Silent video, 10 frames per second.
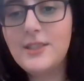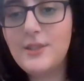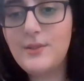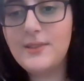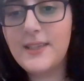
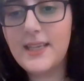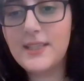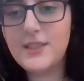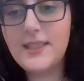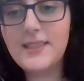She was
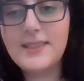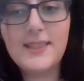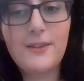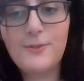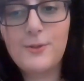vacationing in
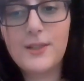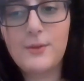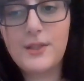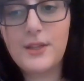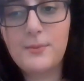South
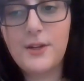Florida with her